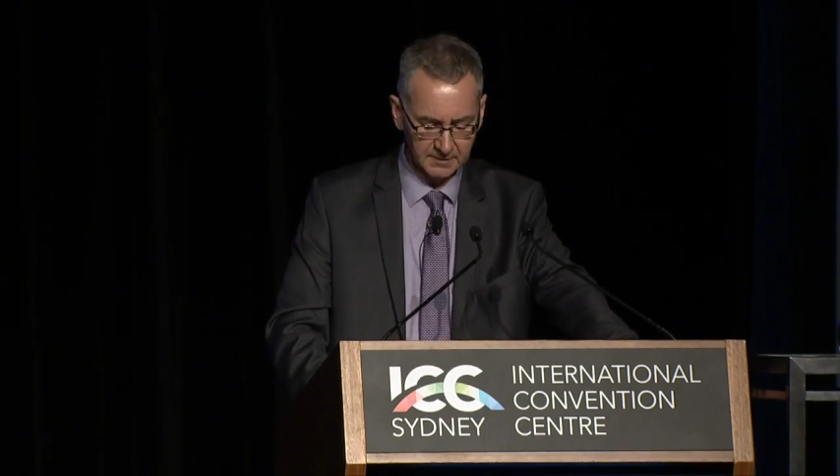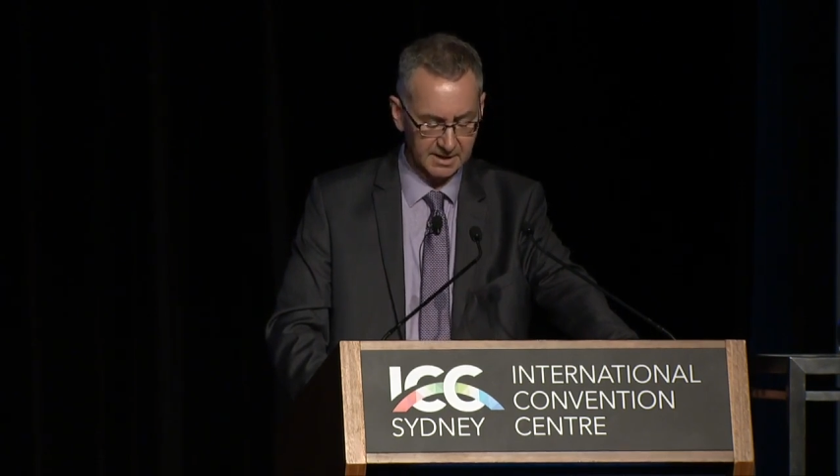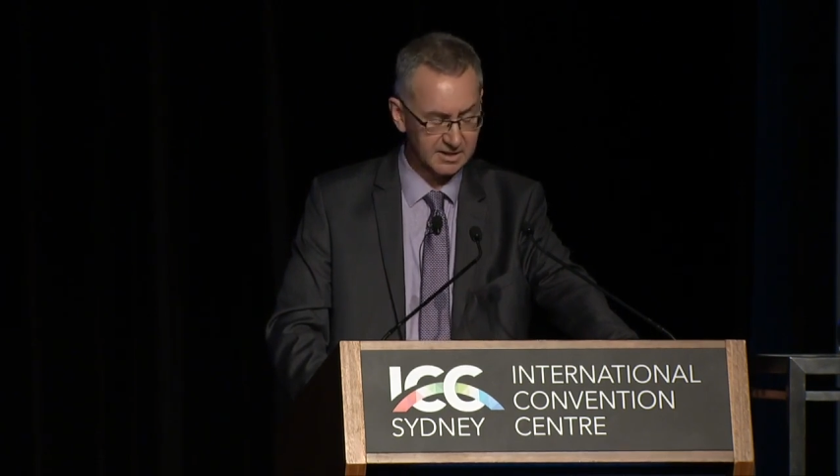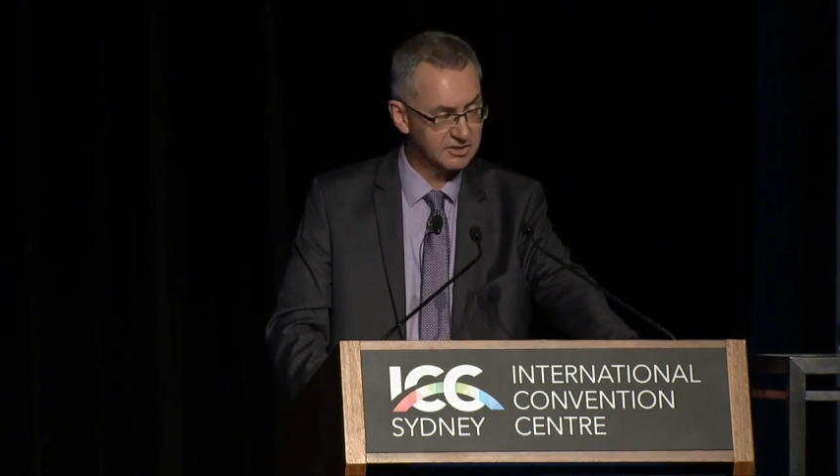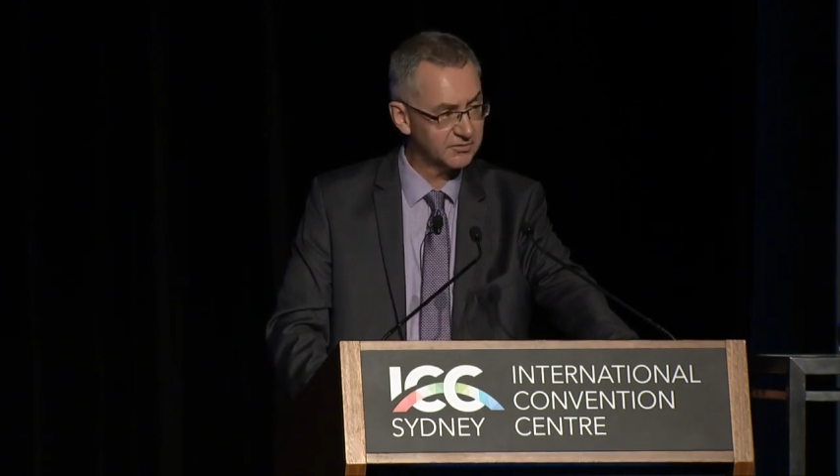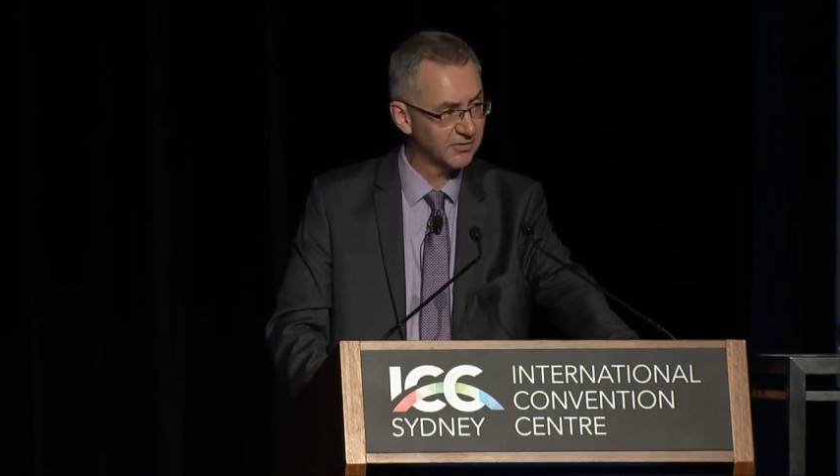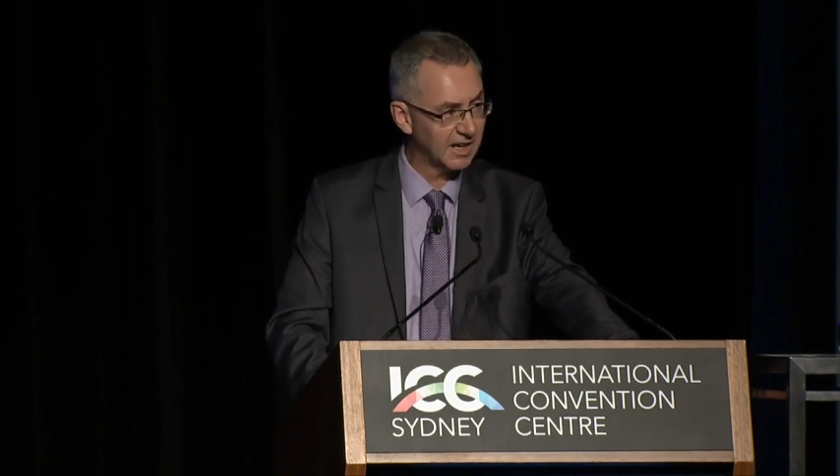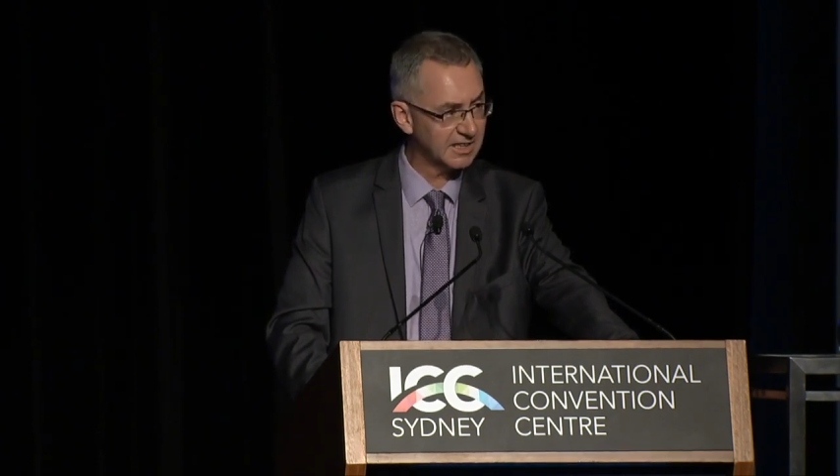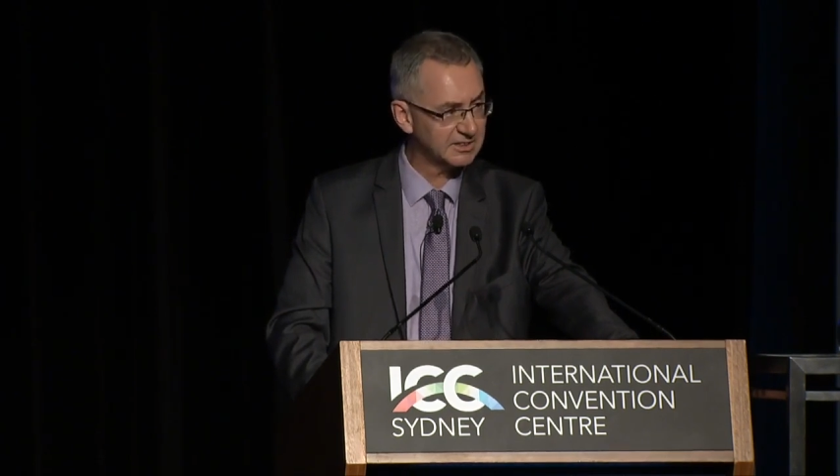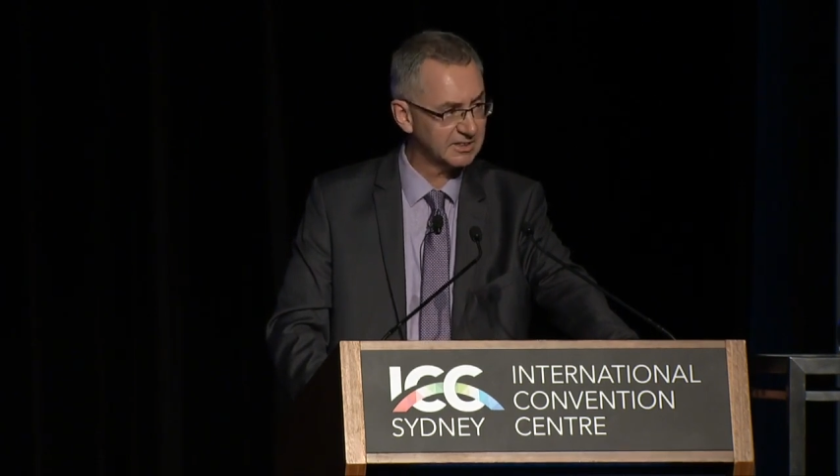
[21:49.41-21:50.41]
and it is
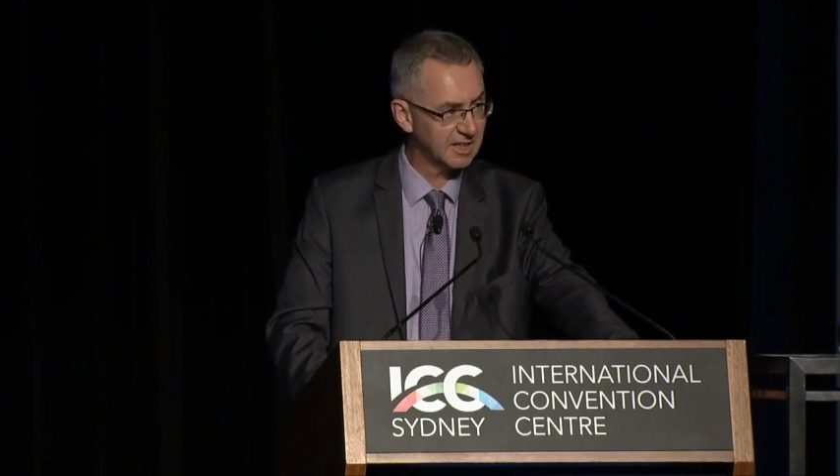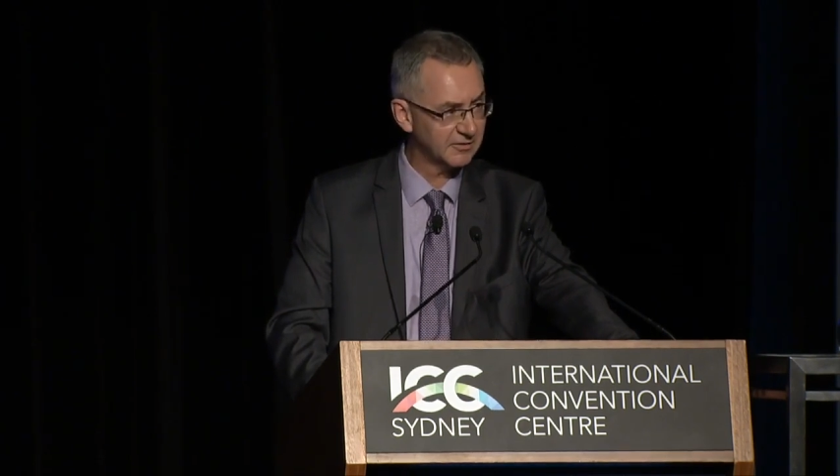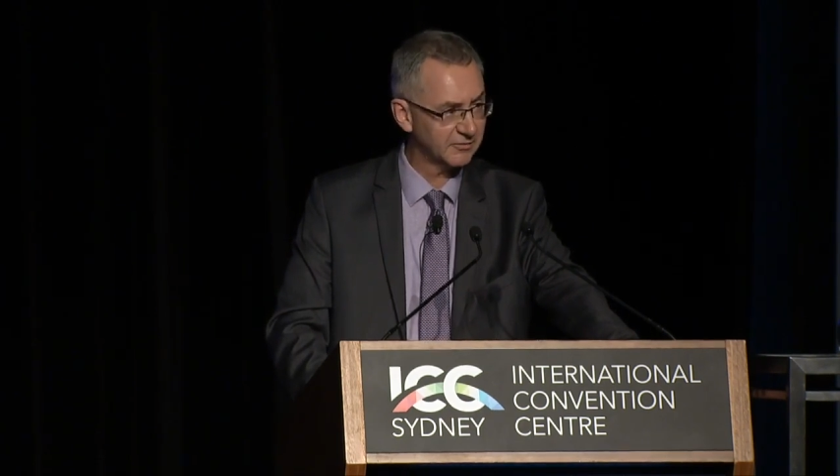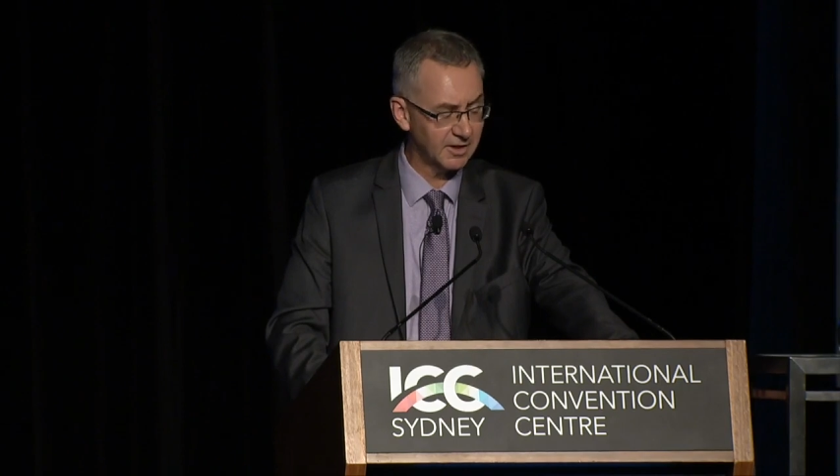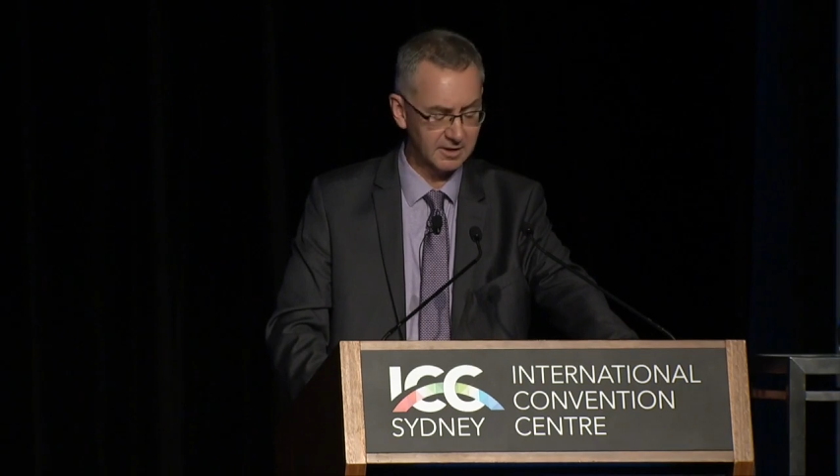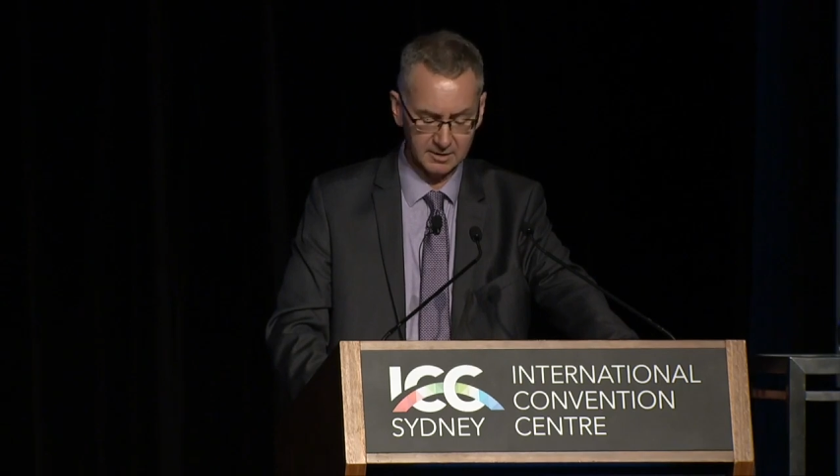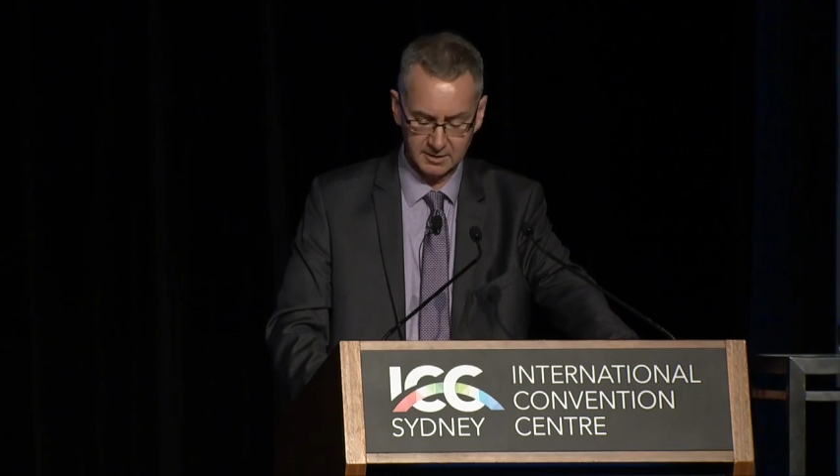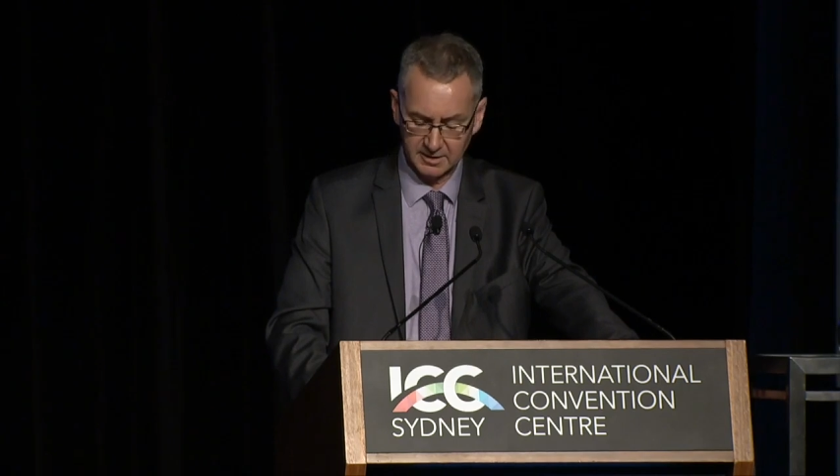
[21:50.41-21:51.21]
far safer